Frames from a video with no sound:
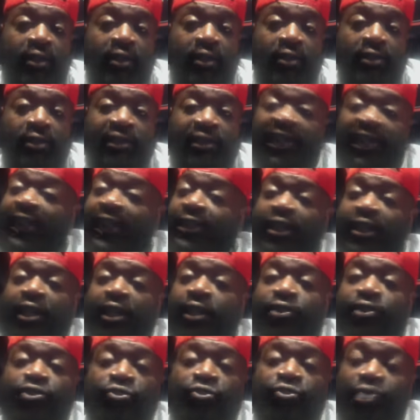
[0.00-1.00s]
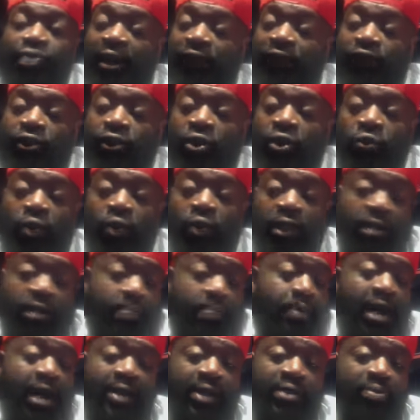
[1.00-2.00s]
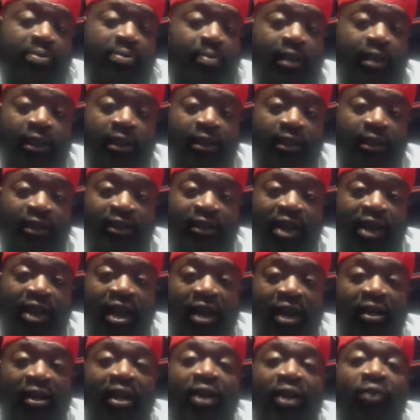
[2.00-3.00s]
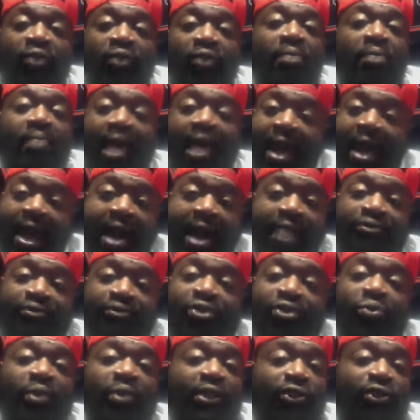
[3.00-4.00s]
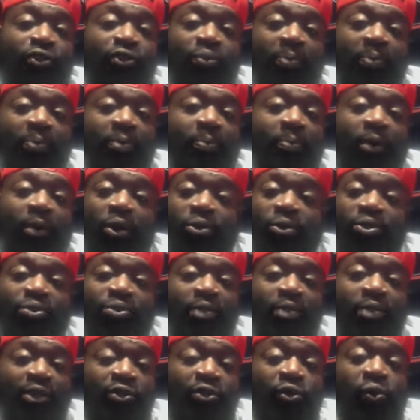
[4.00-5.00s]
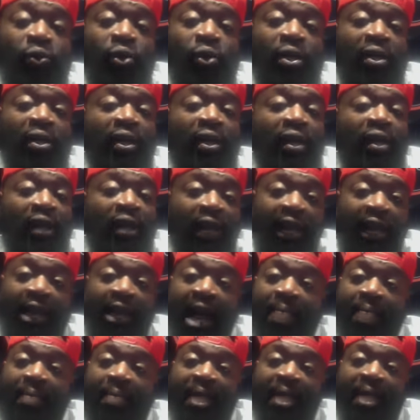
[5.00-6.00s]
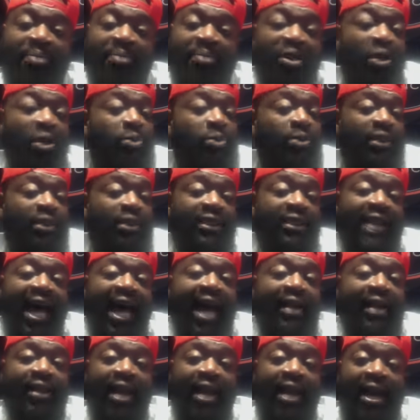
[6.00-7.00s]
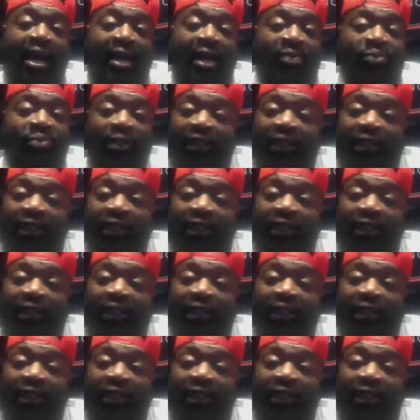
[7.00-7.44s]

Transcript: ten years. You never know what the possibilities are. We may have three Super Bowls with Tua, and I may be on the sideline with the